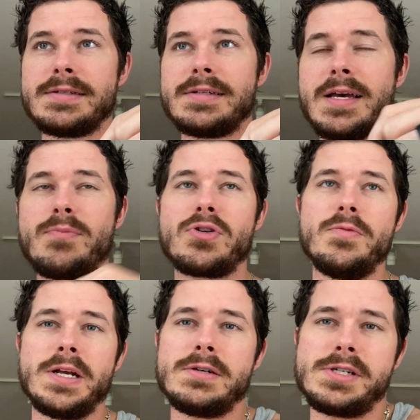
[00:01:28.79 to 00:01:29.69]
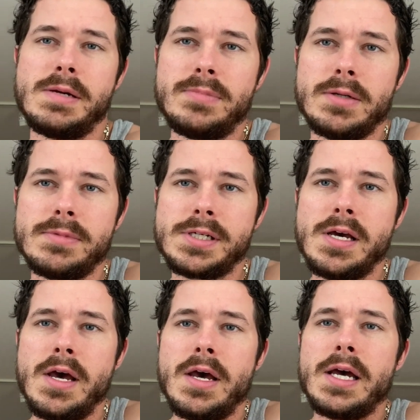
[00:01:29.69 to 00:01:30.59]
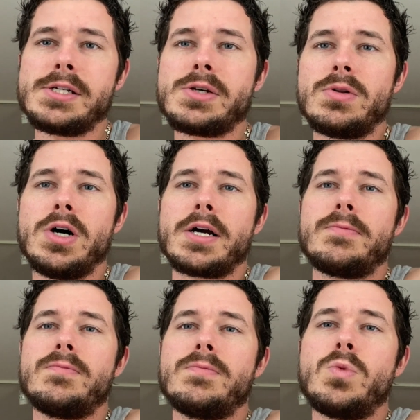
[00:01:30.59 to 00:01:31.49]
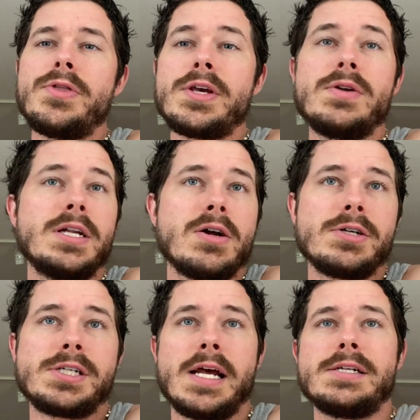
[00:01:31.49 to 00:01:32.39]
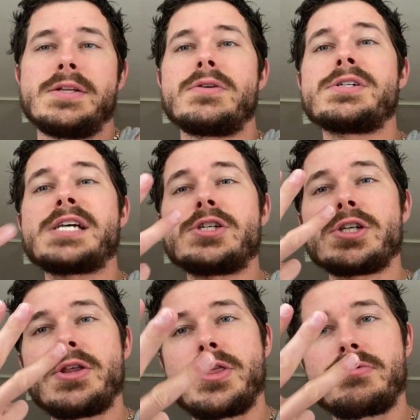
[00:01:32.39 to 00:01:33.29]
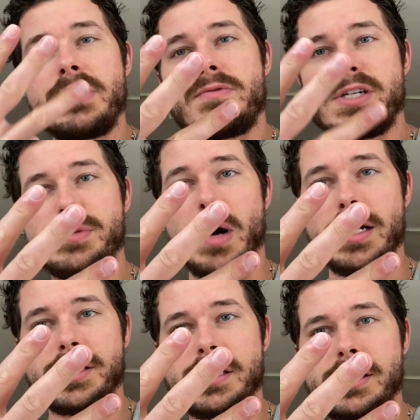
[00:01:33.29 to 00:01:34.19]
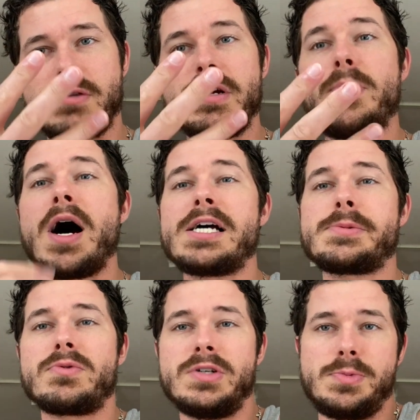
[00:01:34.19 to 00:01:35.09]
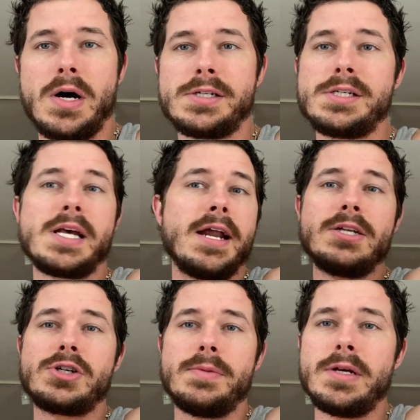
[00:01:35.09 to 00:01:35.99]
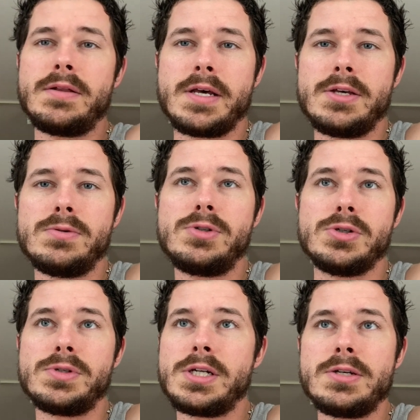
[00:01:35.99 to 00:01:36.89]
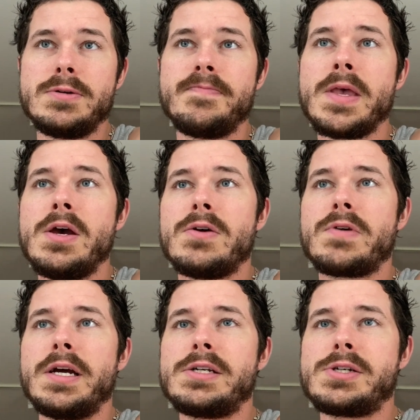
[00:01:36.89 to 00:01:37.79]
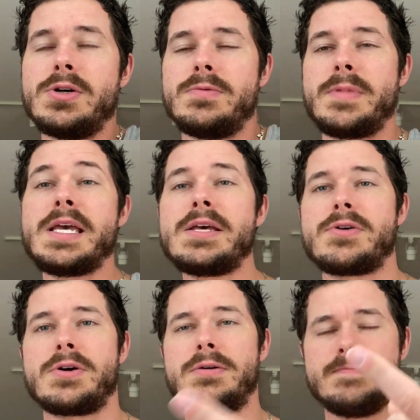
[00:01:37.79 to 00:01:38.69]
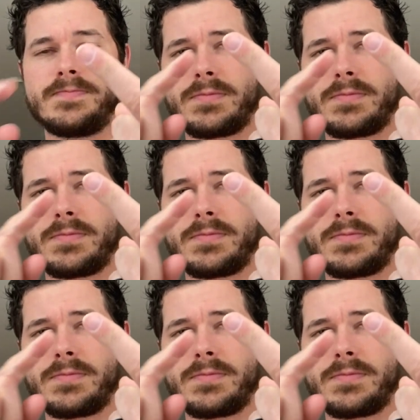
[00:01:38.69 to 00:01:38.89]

improvement in your symptoms. And so, look, one thing you need to understand is that there are essentially three responses, three possible responses to any treatment that you choose to do, right? So, either